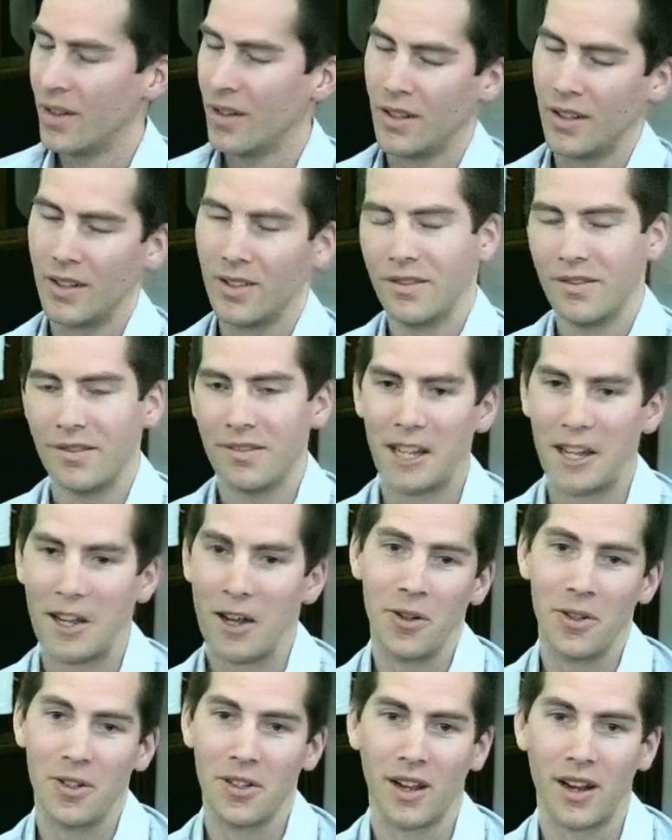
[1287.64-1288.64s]
And yeah,
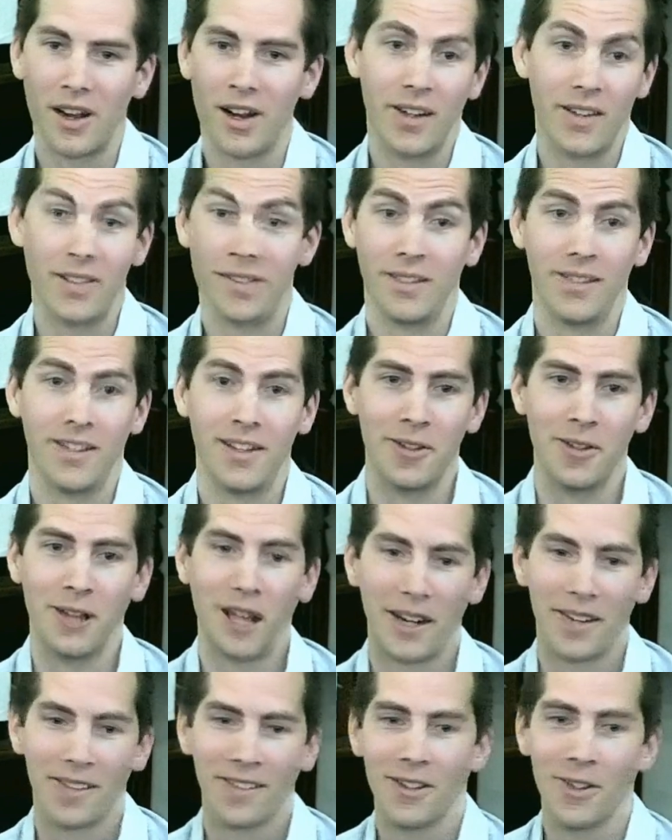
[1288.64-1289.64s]
I was like, oh, I can do that.
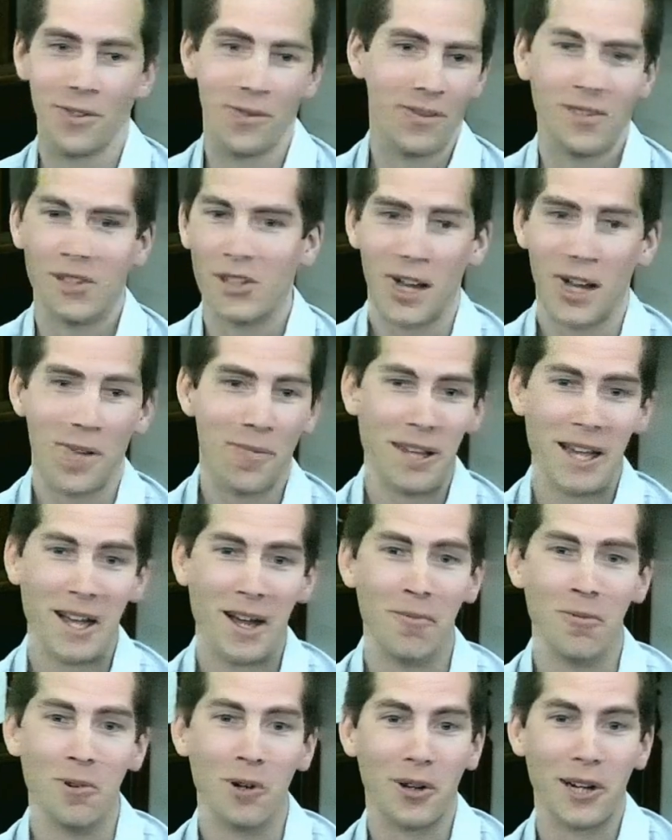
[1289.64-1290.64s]
Like, sign me
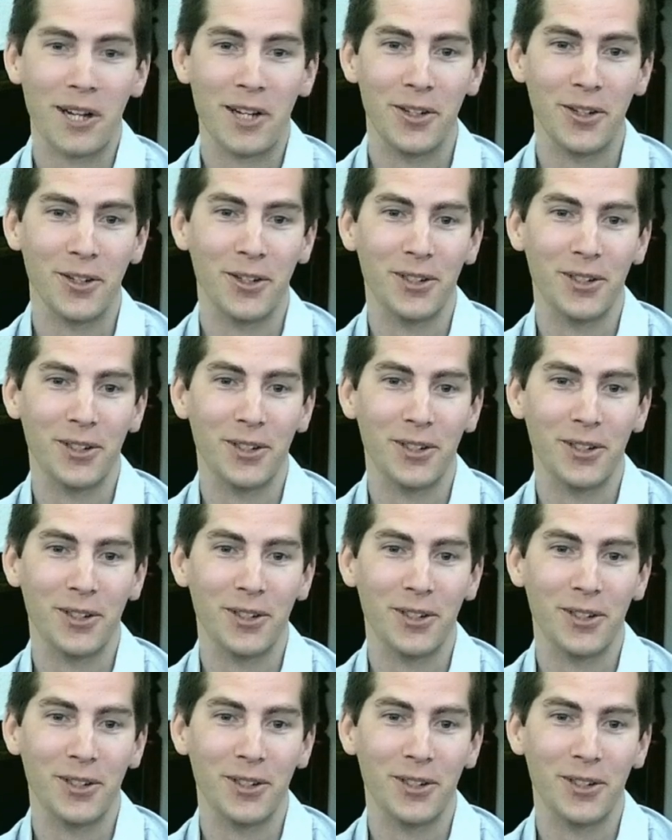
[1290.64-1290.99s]
up. What do I do?